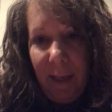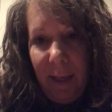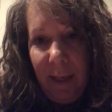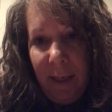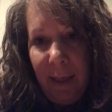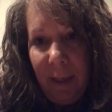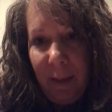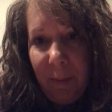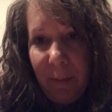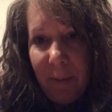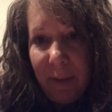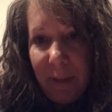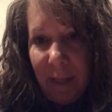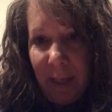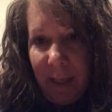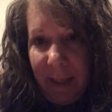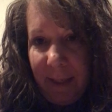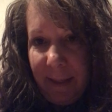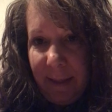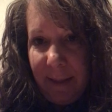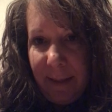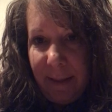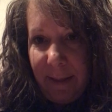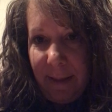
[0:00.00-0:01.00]
And I
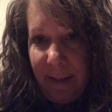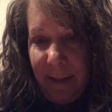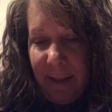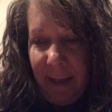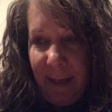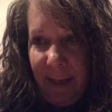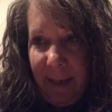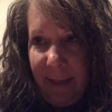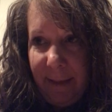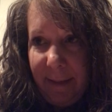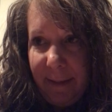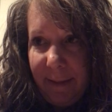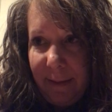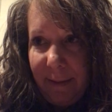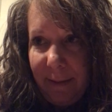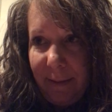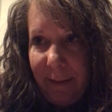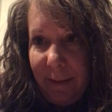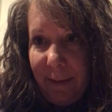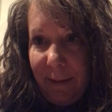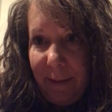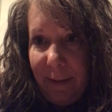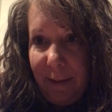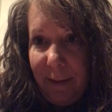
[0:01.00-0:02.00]
realized that,
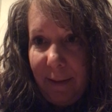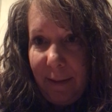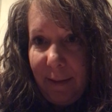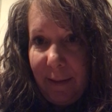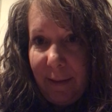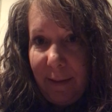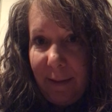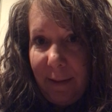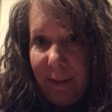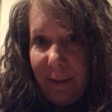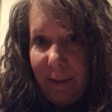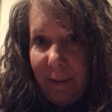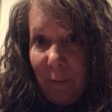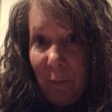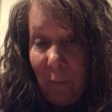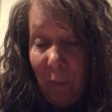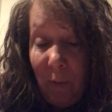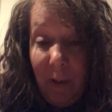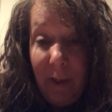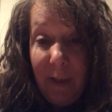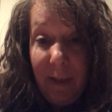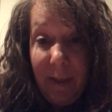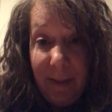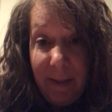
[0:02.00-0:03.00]

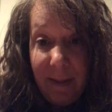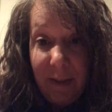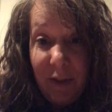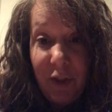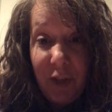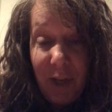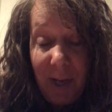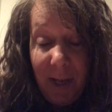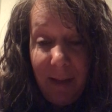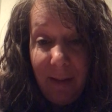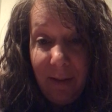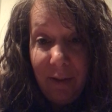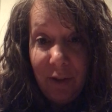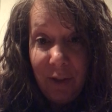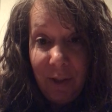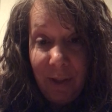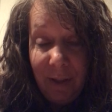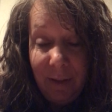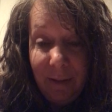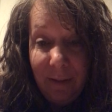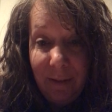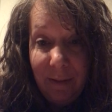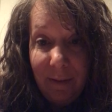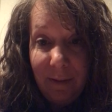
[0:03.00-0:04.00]
one, it's challenging.